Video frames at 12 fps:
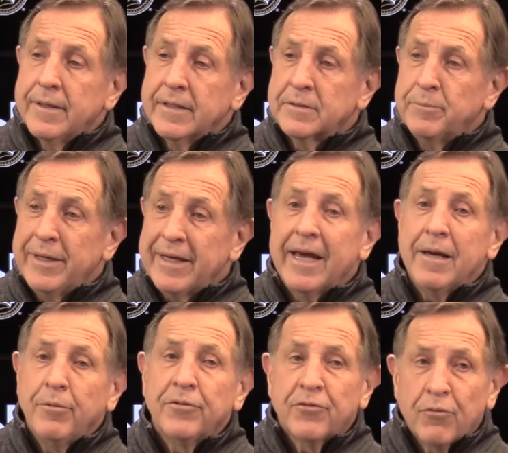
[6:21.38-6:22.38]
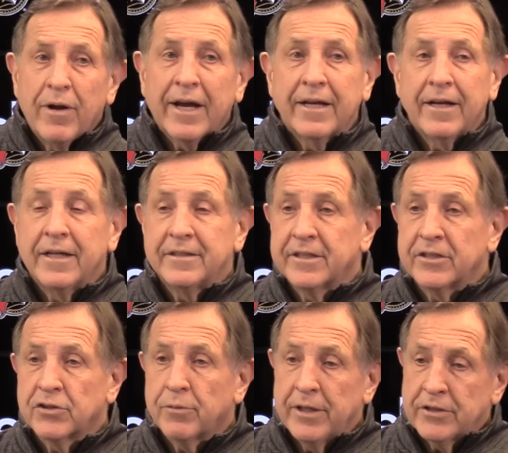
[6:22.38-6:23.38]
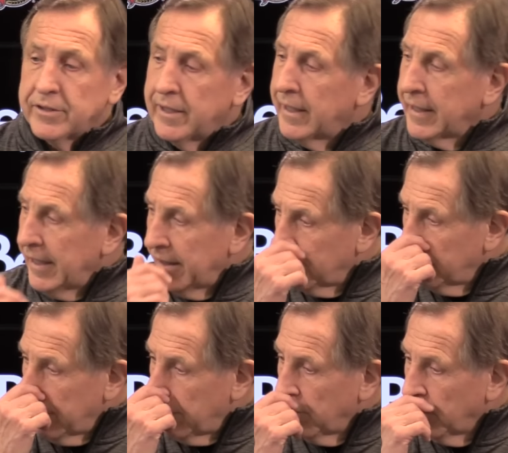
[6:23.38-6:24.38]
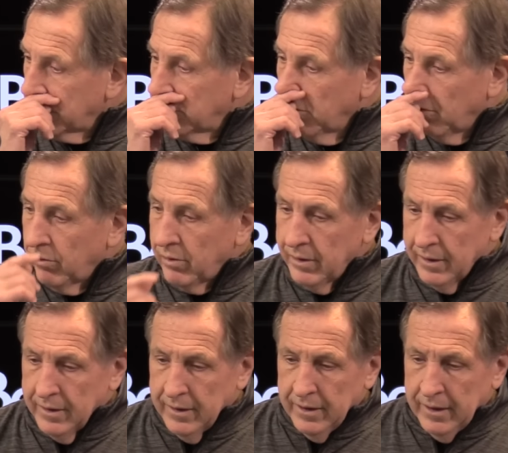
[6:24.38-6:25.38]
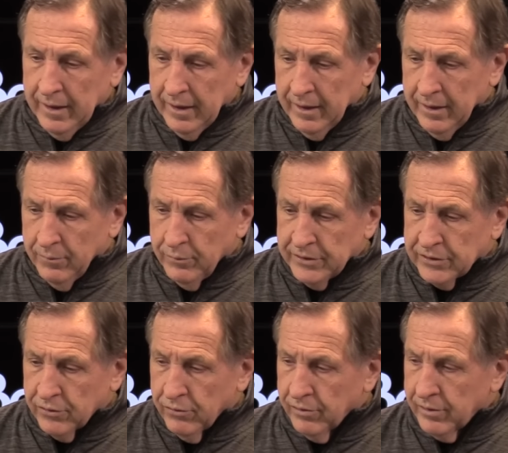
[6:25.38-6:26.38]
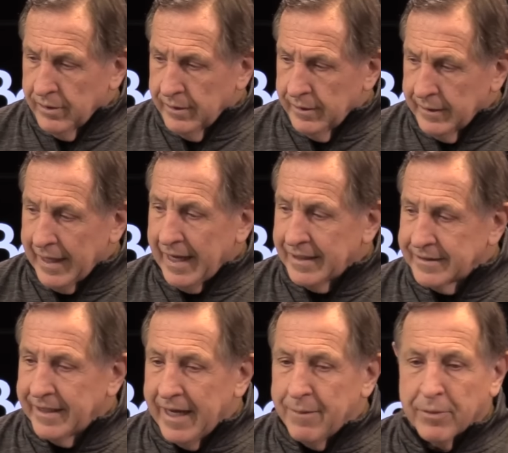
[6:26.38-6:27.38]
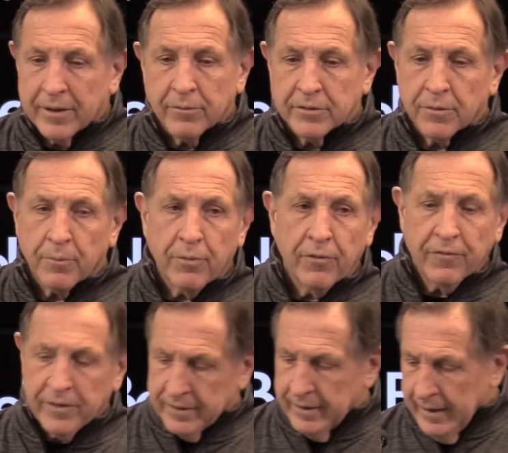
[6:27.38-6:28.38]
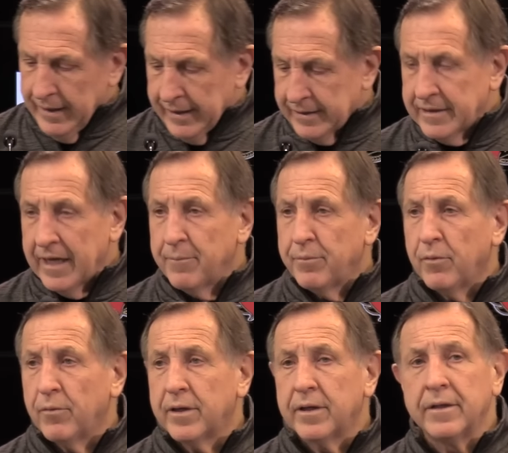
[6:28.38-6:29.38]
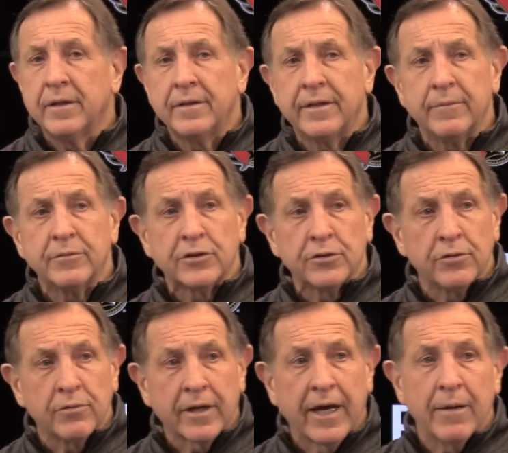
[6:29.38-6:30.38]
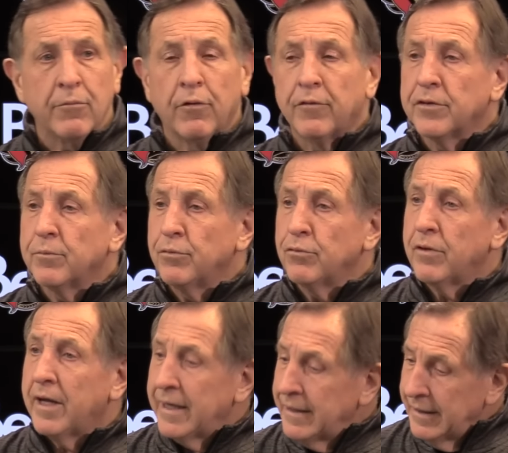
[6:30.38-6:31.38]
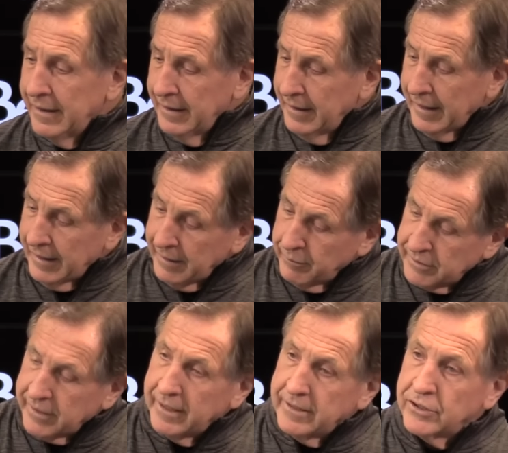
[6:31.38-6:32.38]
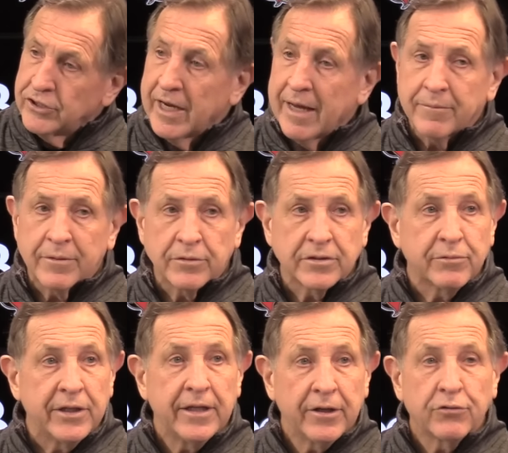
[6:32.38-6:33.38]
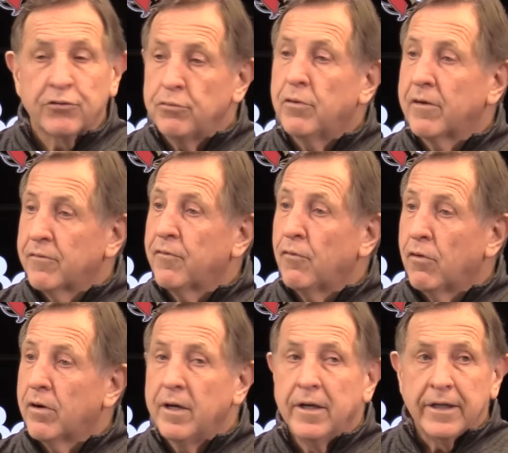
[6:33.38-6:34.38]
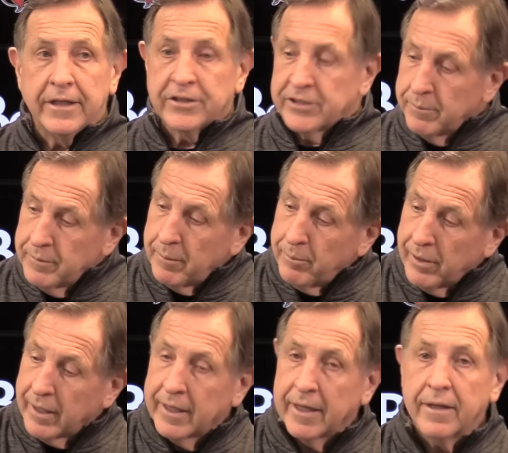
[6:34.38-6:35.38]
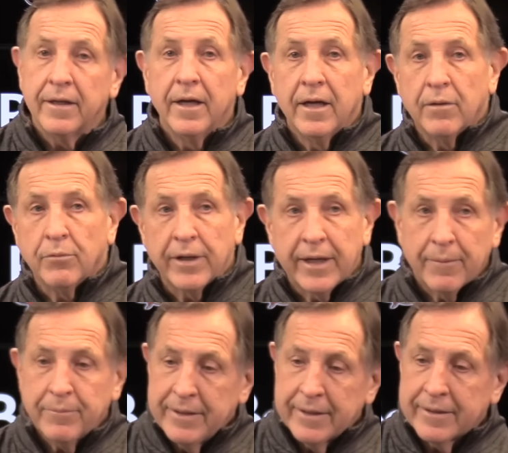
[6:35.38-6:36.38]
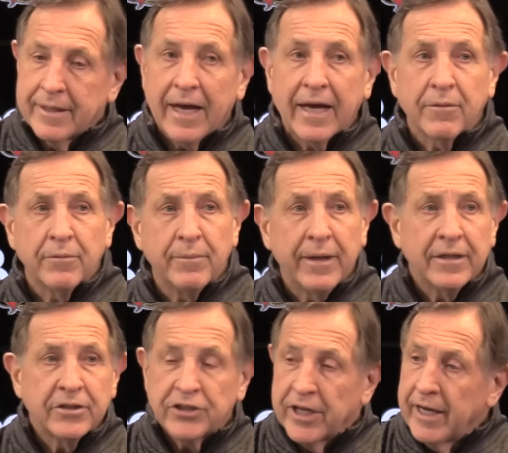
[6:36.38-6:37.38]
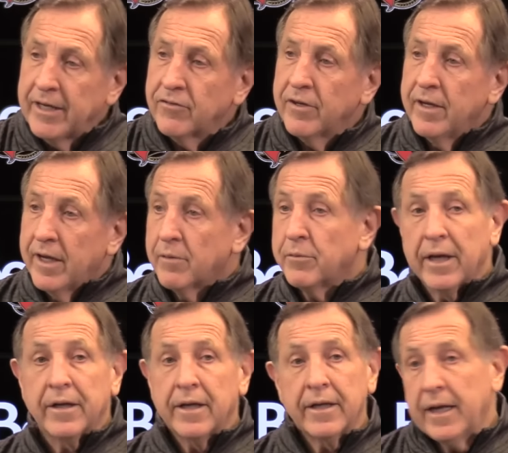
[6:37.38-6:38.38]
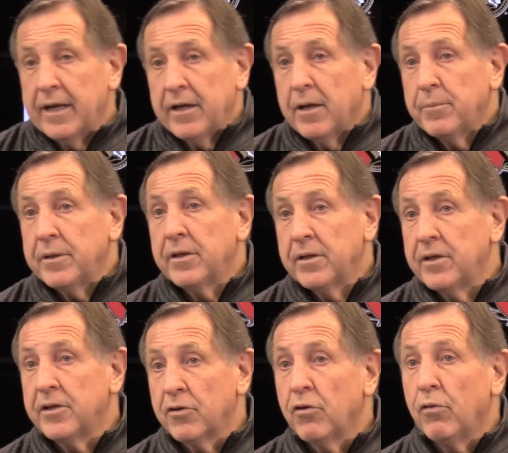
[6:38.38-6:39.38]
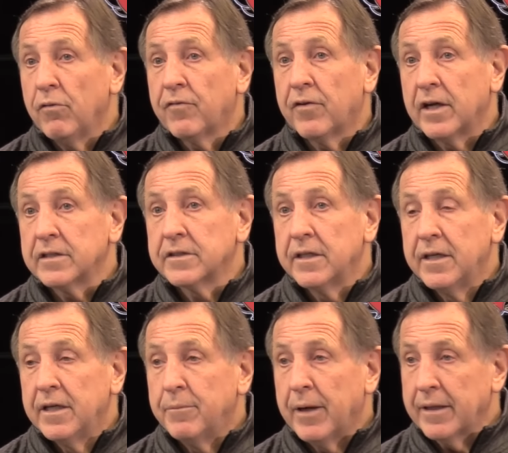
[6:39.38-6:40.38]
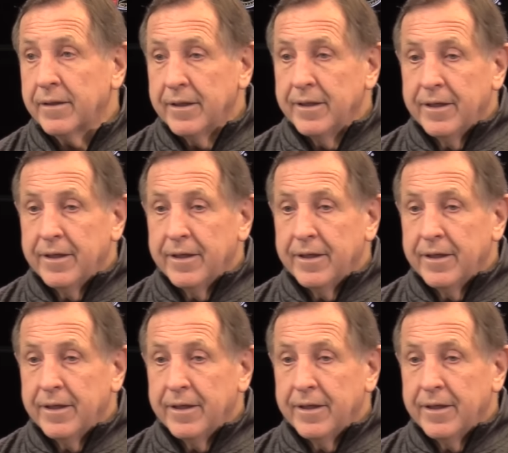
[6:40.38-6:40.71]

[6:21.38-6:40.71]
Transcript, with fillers: it's being able to recognize situation. And I can't remember what goal uh, we scored last game, but it was a perfect example where Tim Stützle came over the blue line and he was kind of jammed. It was really a two on four. He chipped the puck in. We kept the attack. We made a change, and we en- it ended up in, in, a goal for us. But